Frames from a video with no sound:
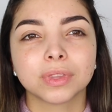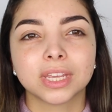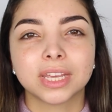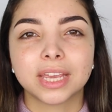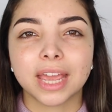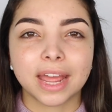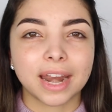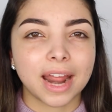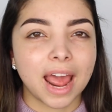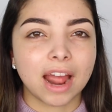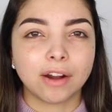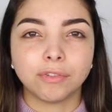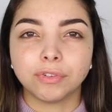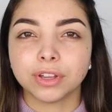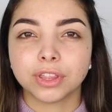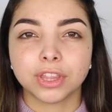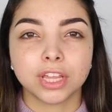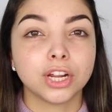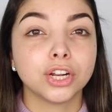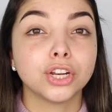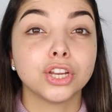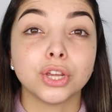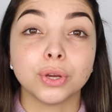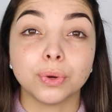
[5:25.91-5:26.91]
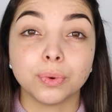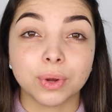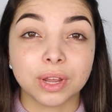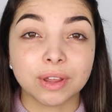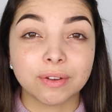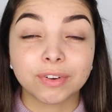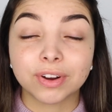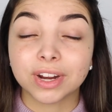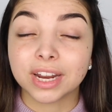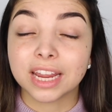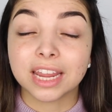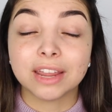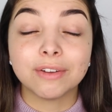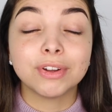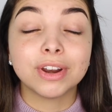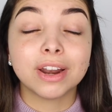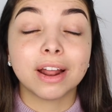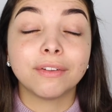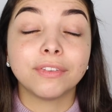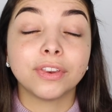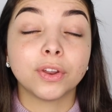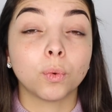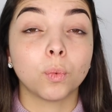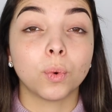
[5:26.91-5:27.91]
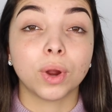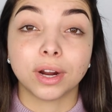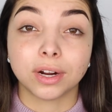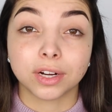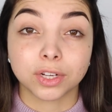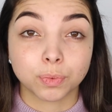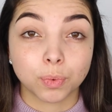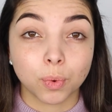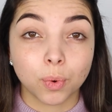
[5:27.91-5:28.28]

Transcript: get everything new, even underwears.